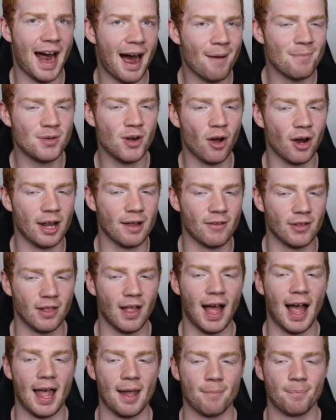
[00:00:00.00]
I'm not even
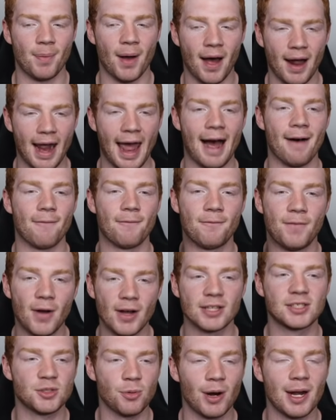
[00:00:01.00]
lying, but our
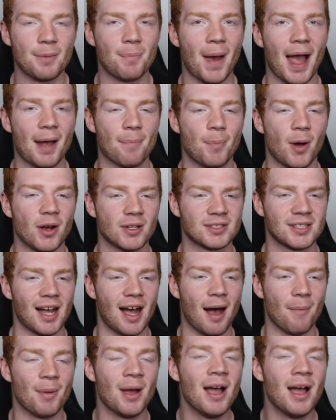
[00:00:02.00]
first 20 pack box up,